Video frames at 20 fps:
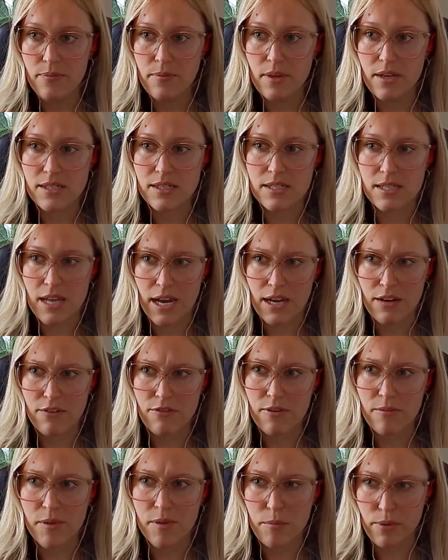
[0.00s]
aside
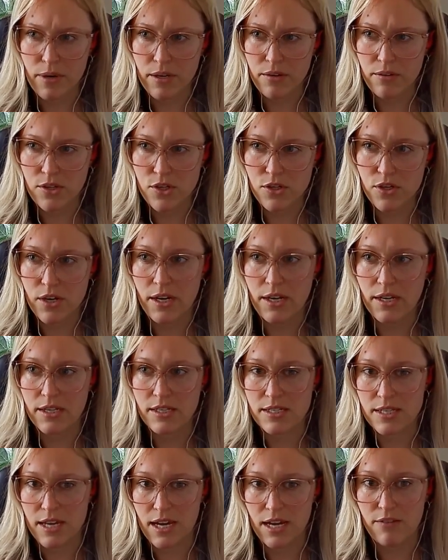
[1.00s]
from the brain retraining,
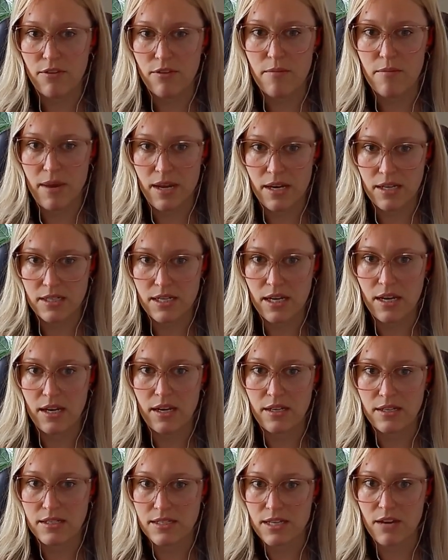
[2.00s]
aside from meditating,
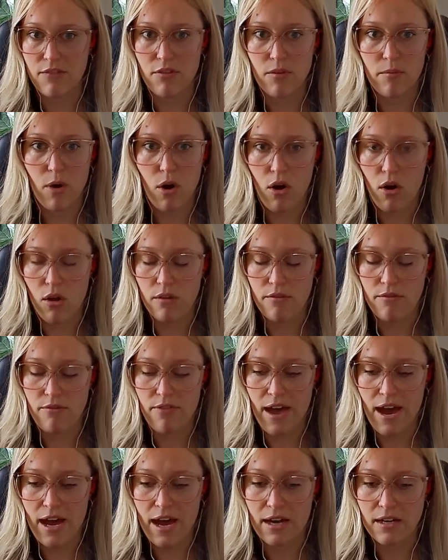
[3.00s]
aside from all of
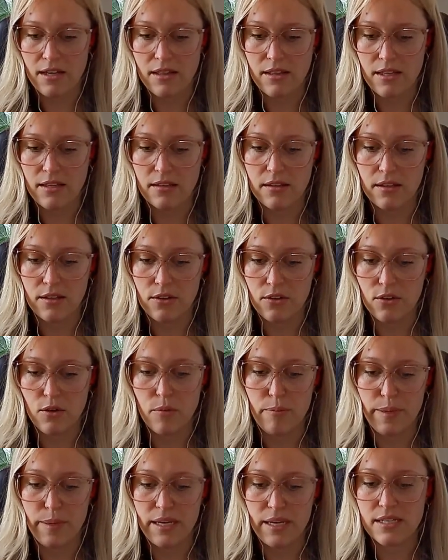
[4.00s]
that, the literal
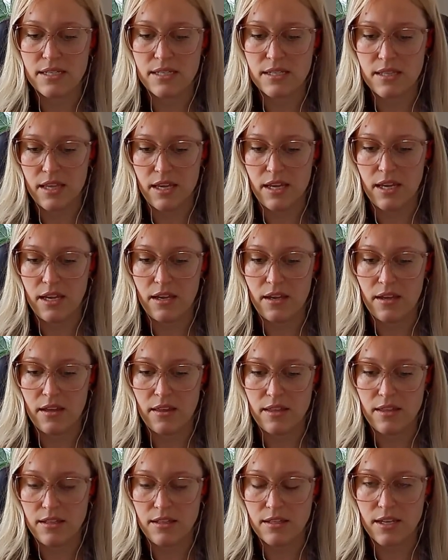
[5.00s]
biggest thing
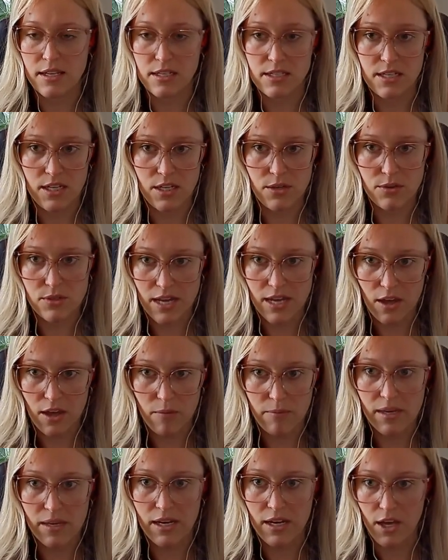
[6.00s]
that continues to help
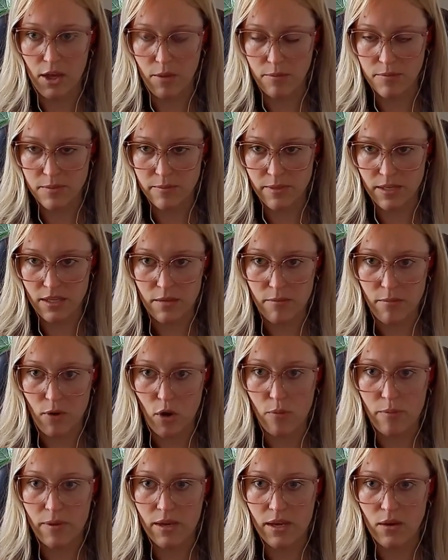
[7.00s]
me and helped me in the
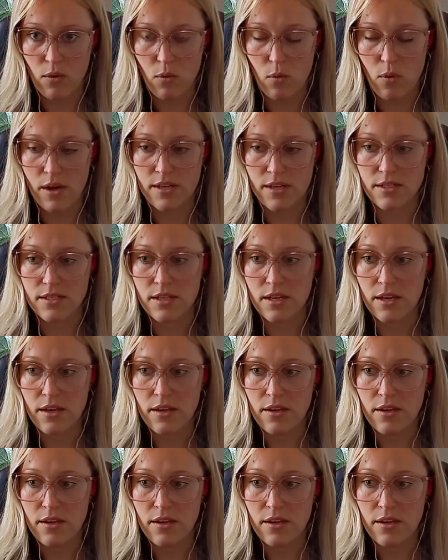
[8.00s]
moment was